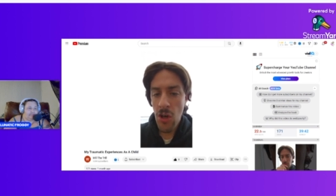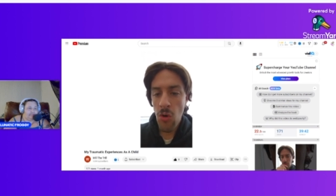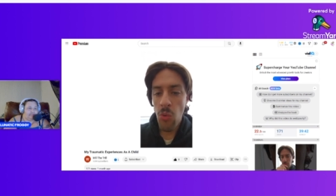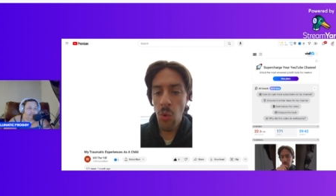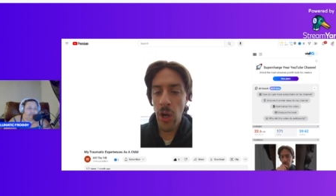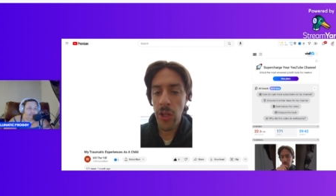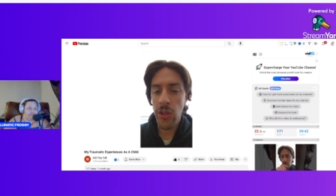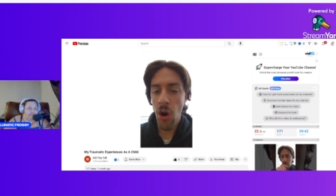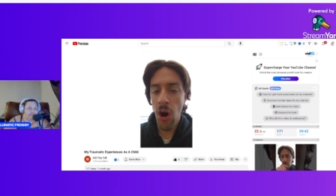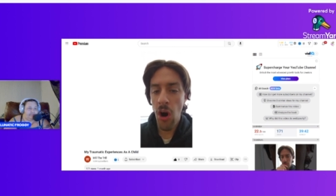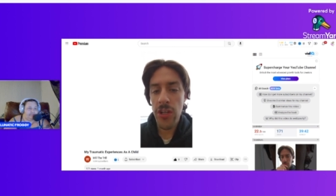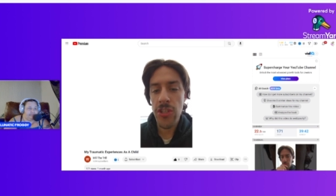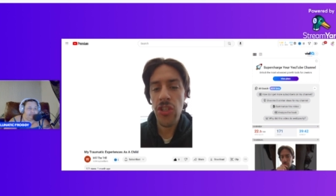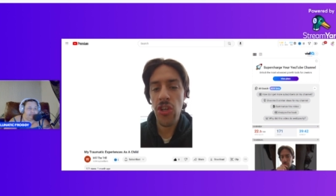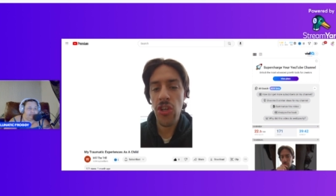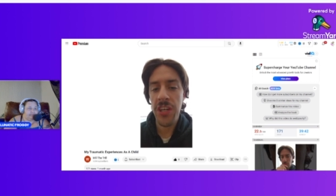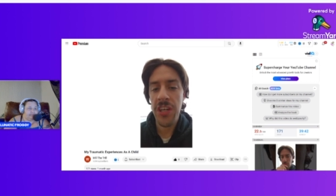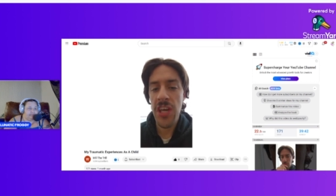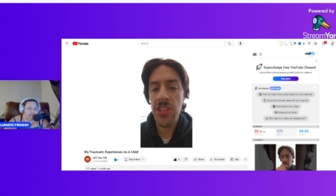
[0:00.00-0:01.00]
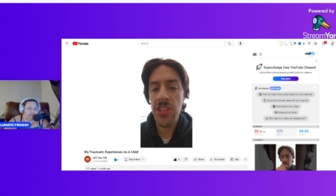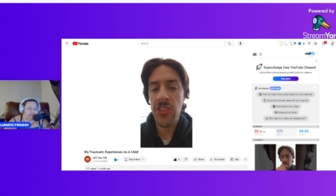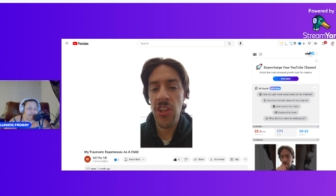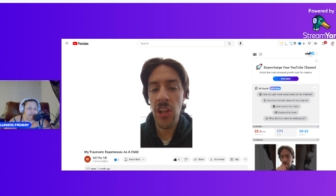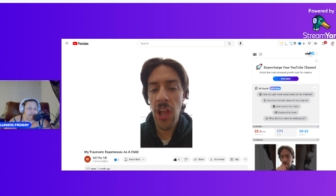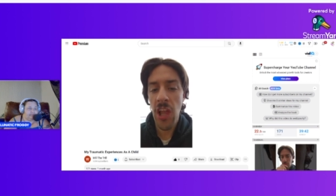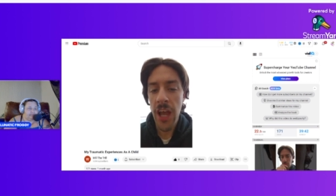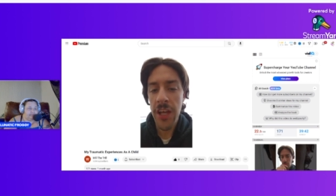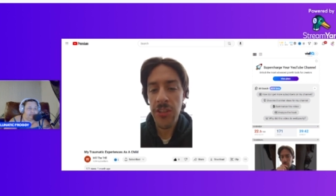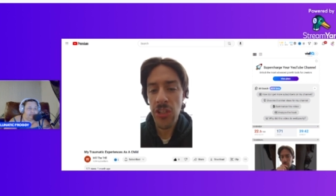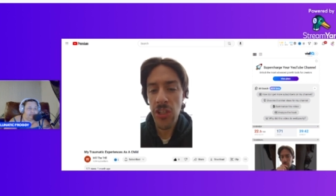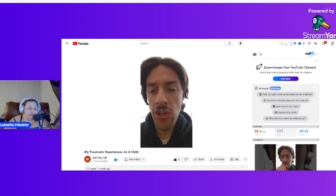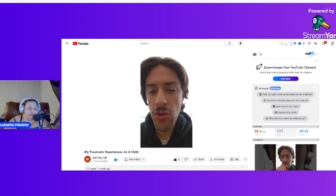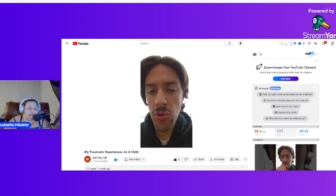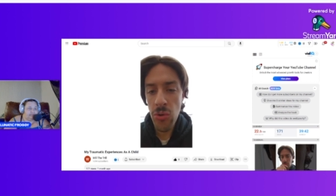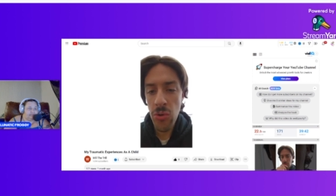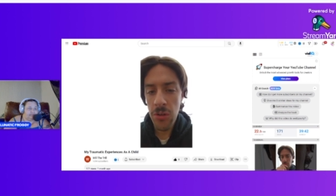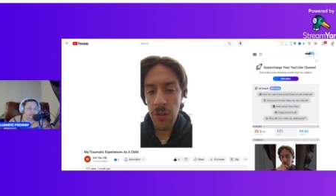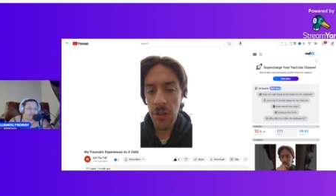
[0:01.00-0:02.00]
What causes your kids to lie to
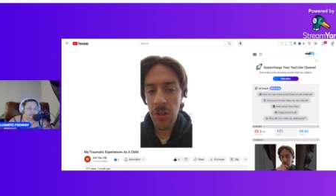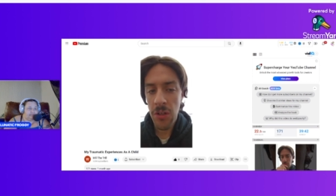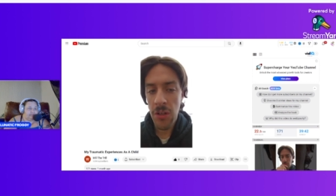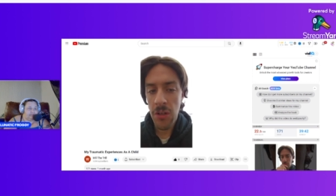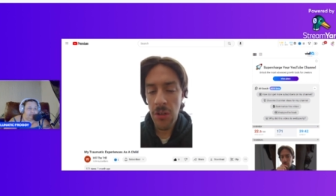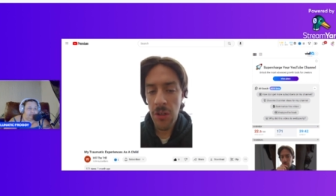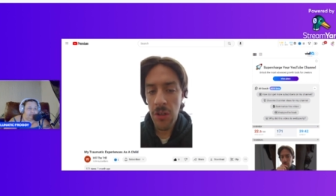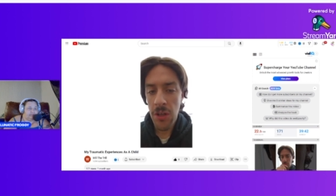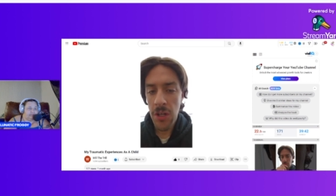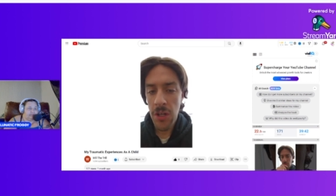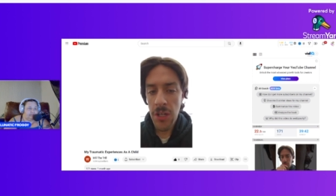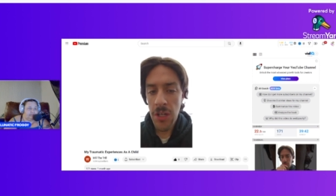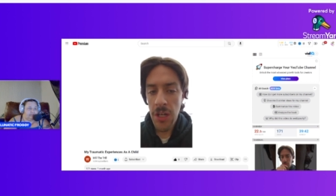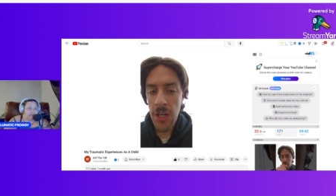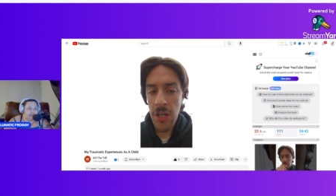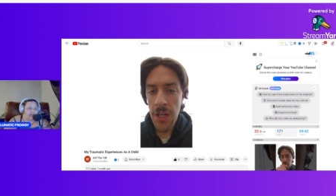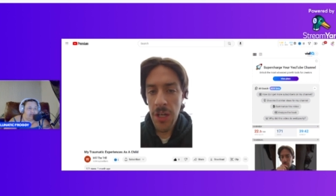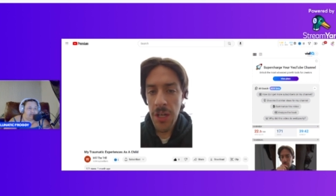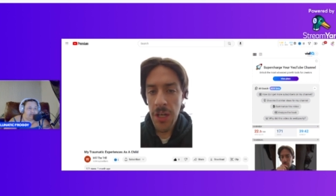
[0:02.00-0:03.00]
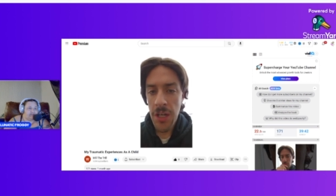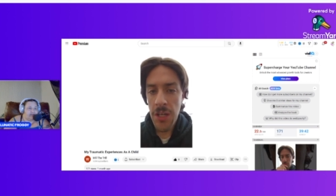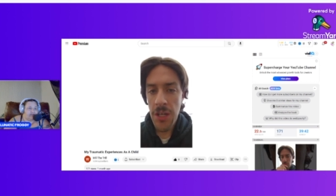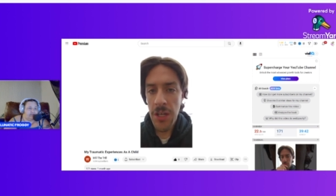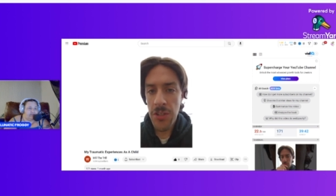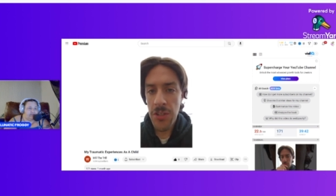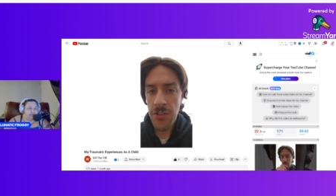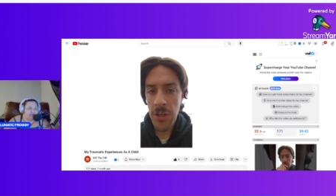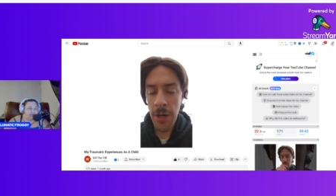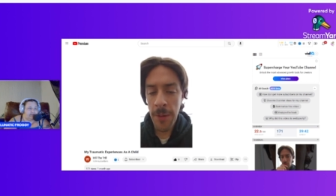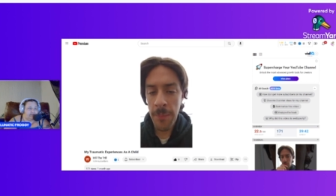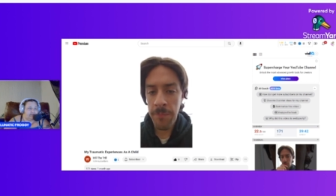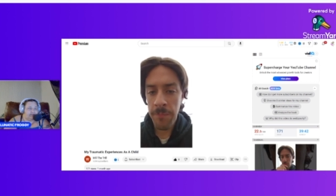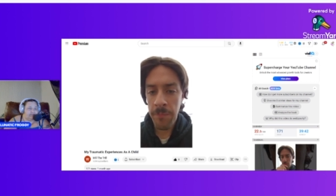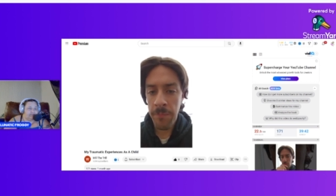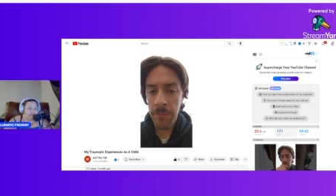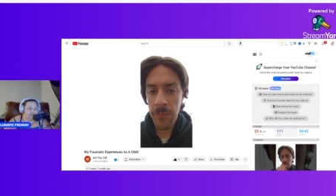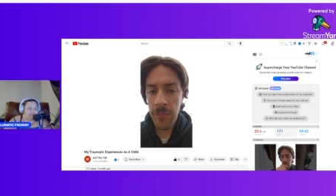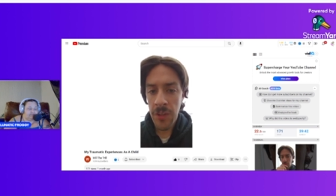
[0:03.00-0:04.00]
you is us is
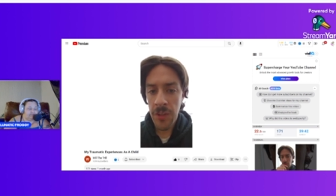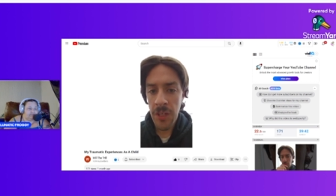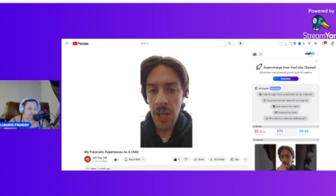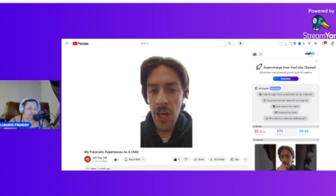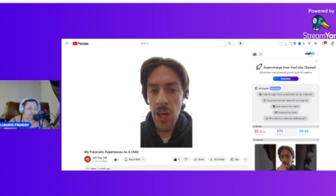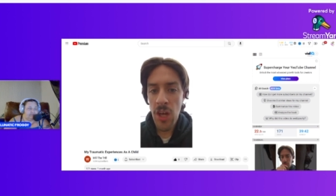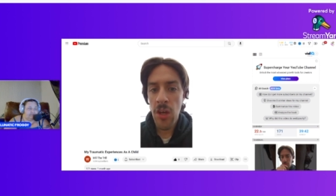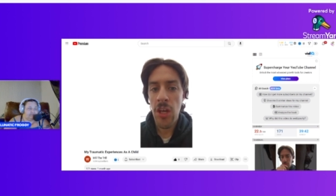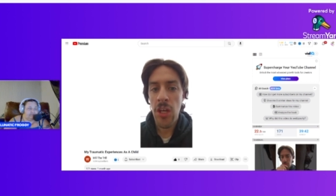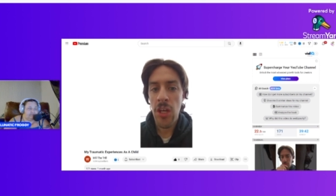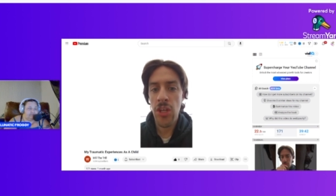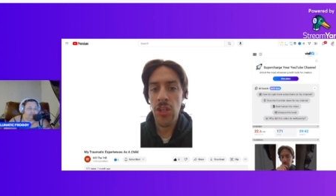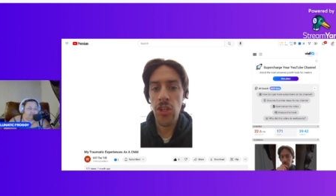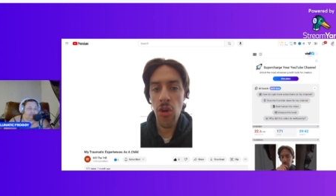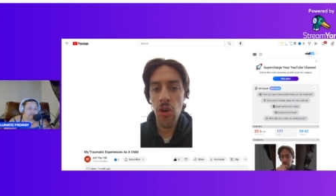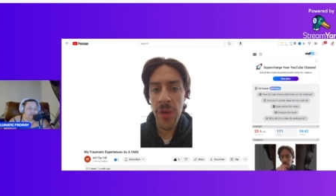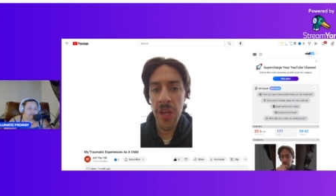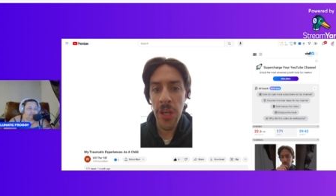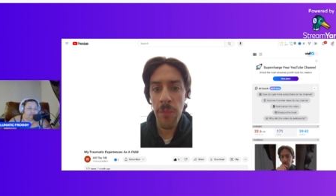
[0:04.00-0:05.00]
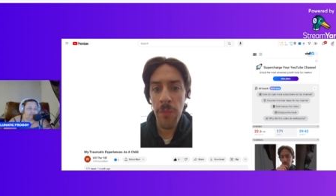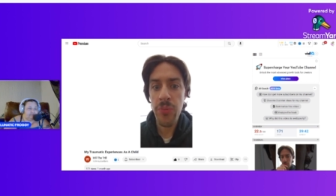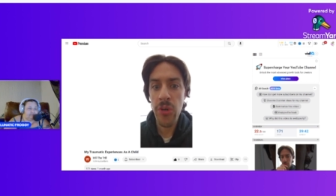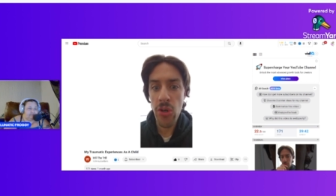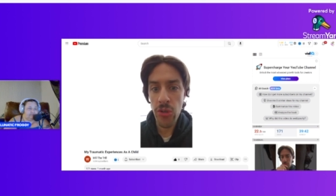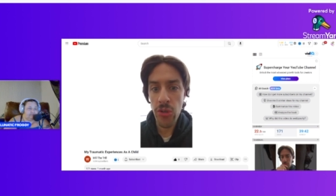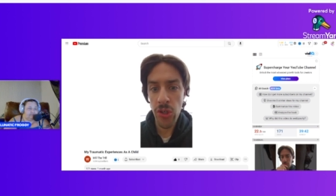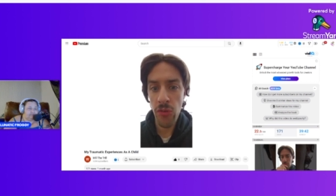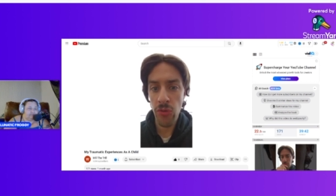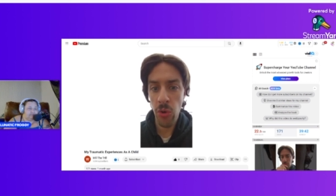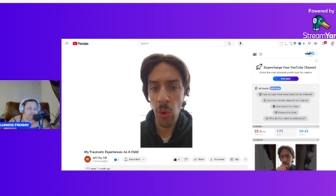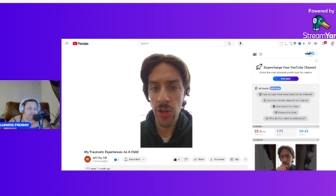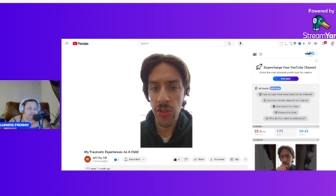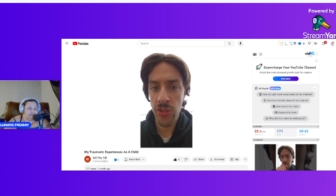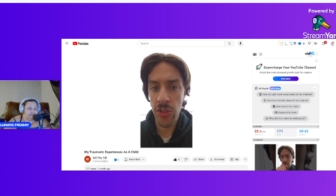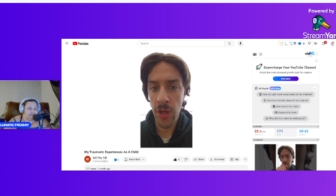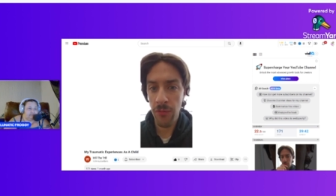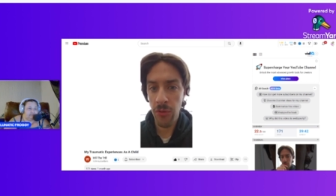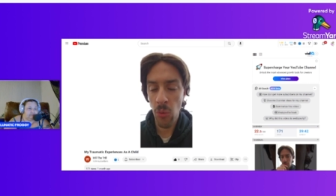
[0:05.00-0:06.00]
um you being abusive
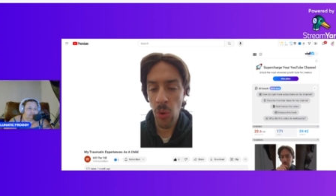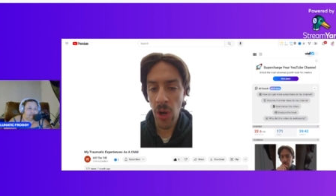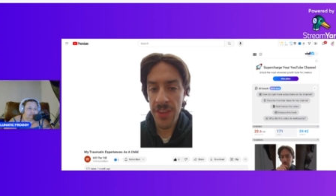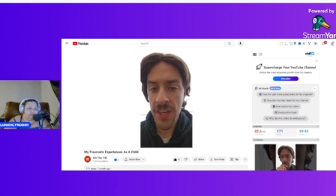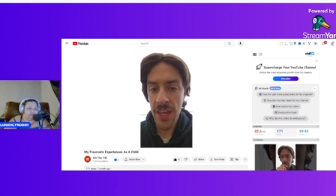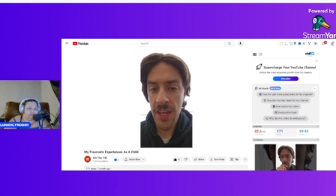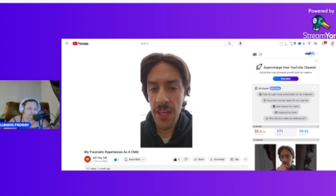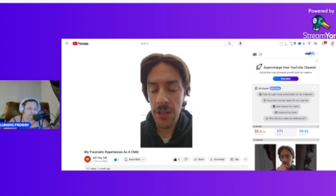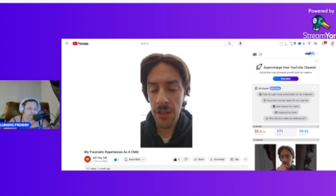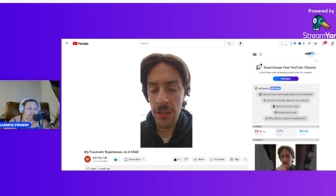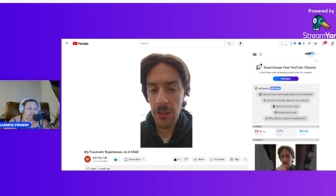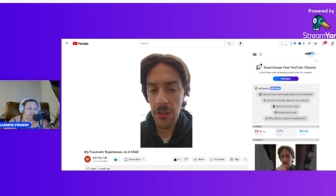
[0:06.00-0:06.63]
towards them for what they